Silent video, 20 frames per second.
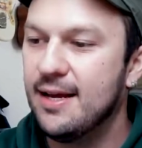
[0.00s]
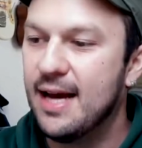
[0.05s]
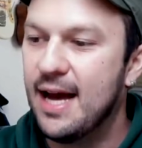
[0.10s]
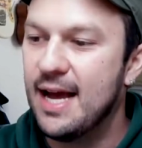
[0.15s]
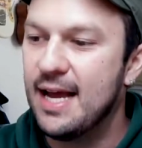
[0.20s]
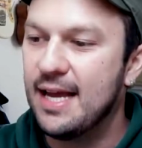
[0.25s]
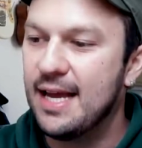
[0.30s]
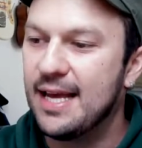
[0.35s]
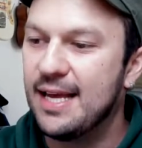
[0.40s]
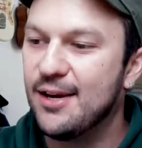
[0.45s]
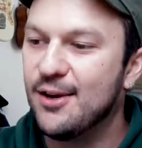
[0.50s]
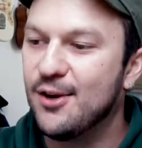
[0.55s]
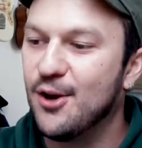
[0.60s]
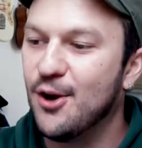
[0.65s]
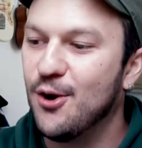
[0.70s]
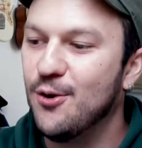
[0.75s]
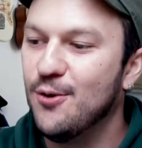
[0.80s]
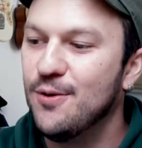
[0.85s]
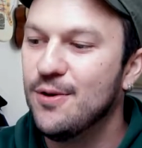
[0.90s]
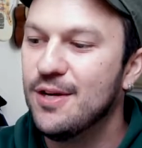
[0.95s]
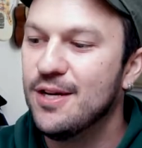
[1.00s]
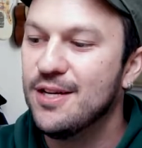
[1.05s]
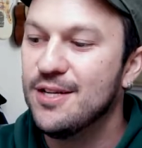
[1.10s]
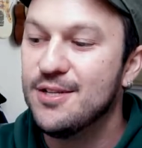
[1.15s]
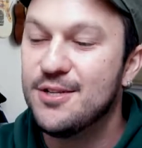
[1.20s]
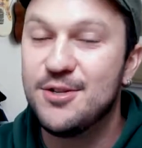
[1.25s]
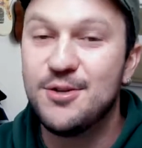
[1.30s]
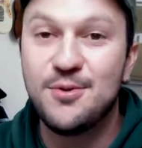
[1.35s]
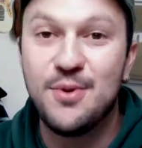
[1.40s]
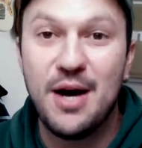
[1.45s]
I can go
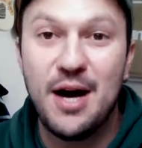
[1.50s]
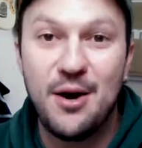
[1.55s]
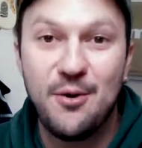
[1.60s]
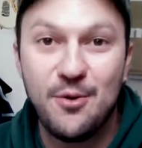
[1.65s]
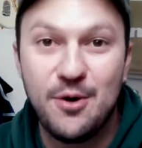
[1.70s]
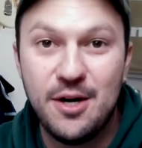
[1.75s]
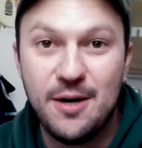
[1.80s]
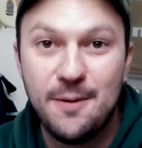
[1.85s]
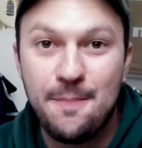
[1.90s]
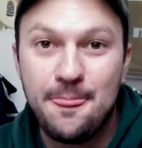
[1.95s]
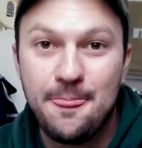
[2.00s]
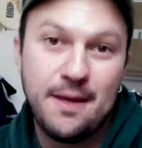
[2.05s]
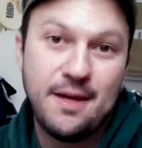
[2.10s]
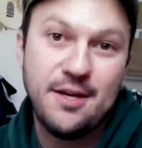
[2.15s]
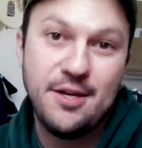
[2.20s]
to our